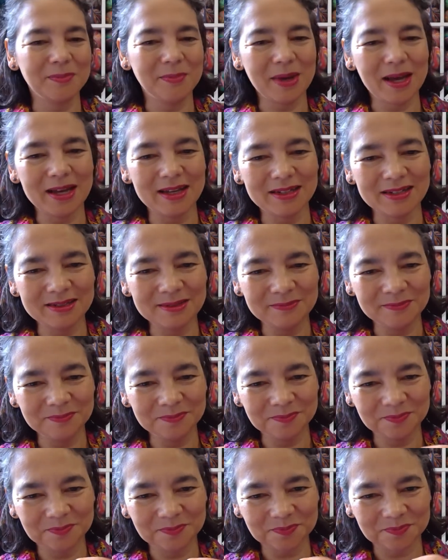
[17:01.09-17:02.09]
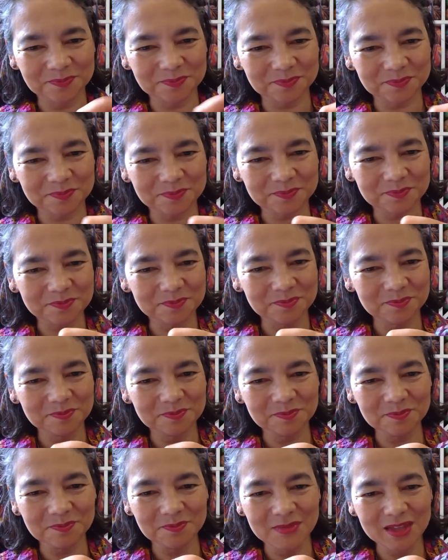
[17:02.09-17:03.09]
pattern,
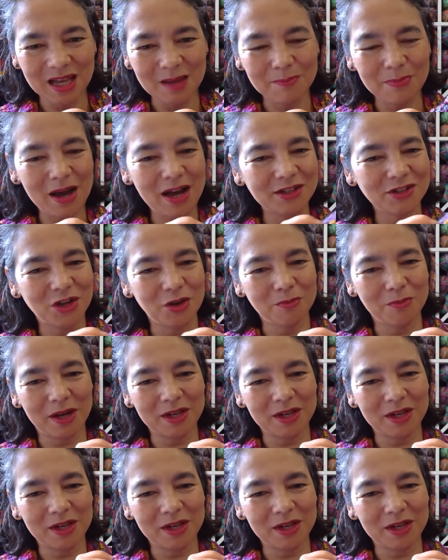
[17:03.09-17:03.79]
but I don't